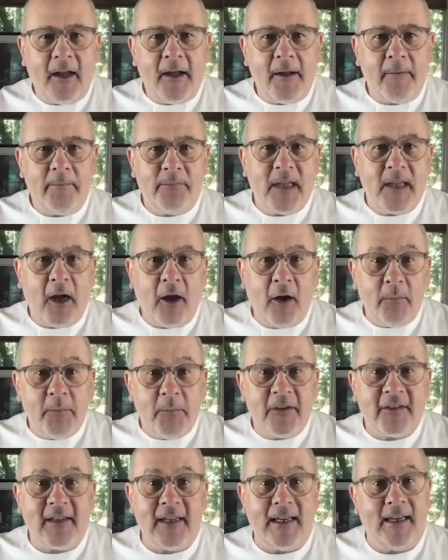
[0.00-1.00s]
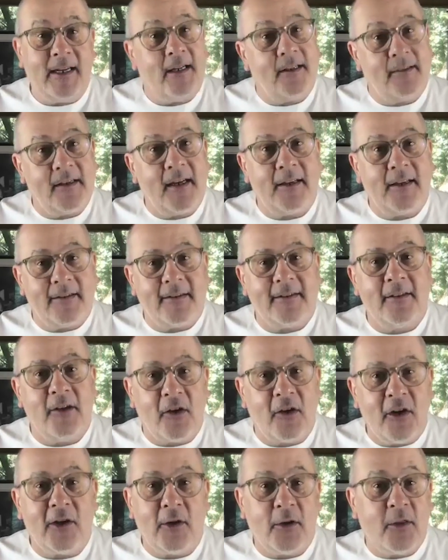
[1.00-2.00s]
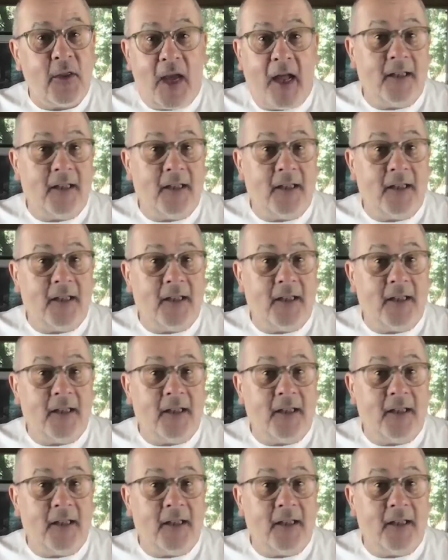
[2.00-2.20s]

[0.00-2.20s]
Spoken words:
obviously it's not a good thing.